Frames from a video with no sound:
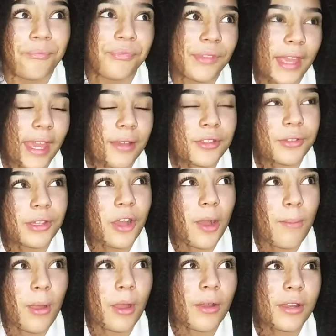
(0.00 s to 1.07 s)
yeah, so he
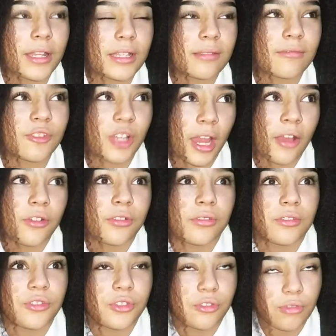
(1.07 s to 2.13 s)
got a mark on his child
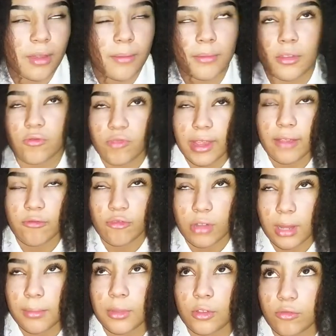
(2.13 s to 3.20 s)

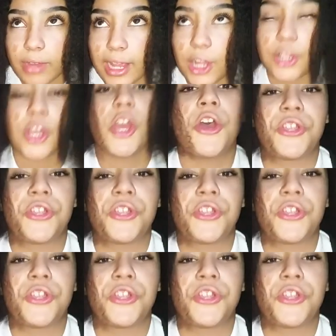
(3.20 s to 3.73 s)
criminal record.